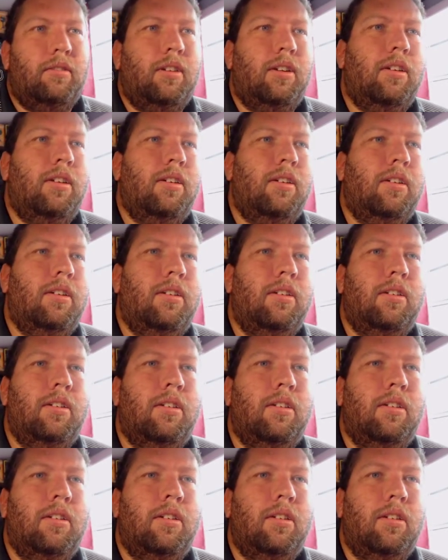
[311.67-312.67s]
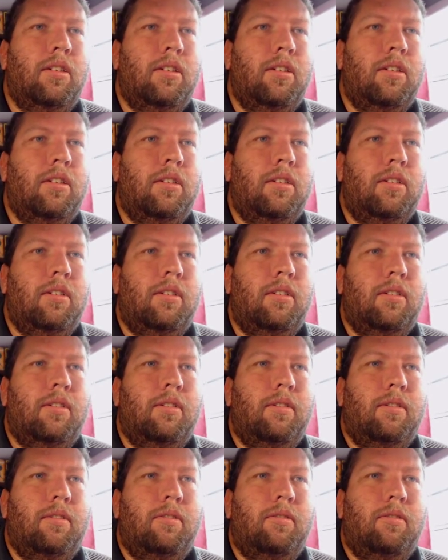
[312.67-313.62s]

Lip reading: (silence)